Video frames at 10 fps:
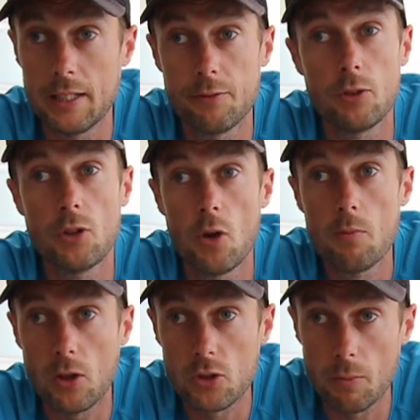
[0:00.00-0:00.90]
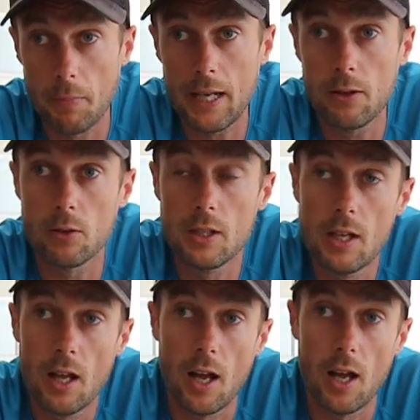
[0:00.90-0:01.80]
And if you know much about
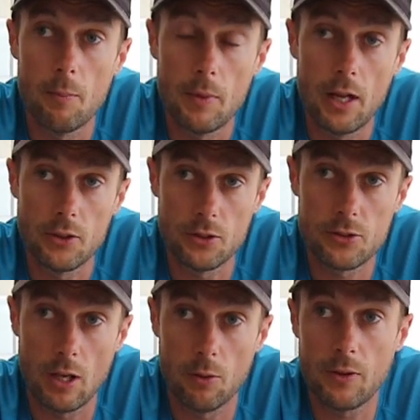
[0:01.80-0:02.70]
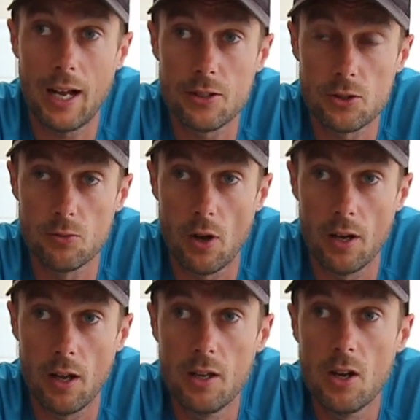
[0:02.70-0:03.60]
yourself as a
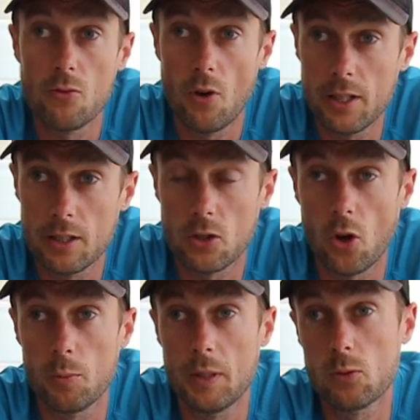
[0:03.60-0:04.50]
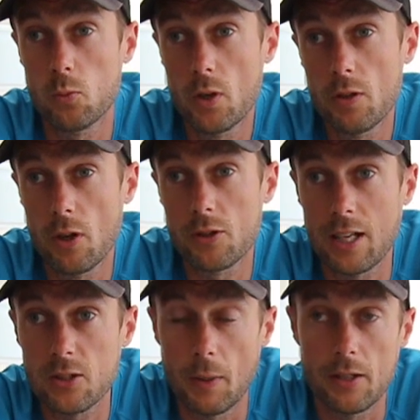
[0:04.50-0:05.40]
runner, running economy is one of those
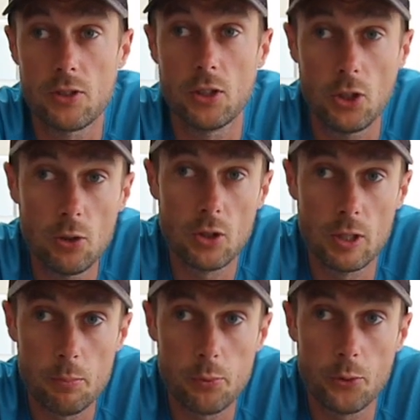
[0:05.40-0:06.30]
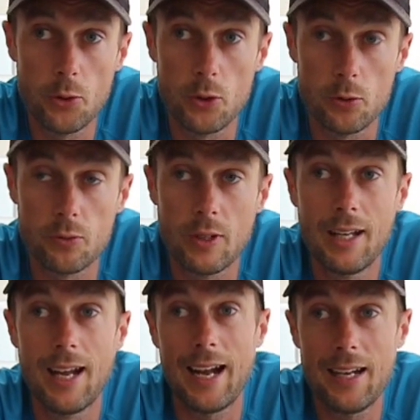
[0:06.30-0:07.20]
aspects that you can improve
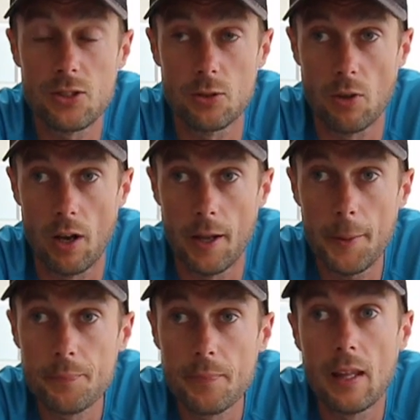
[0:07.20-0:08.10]
as a runner,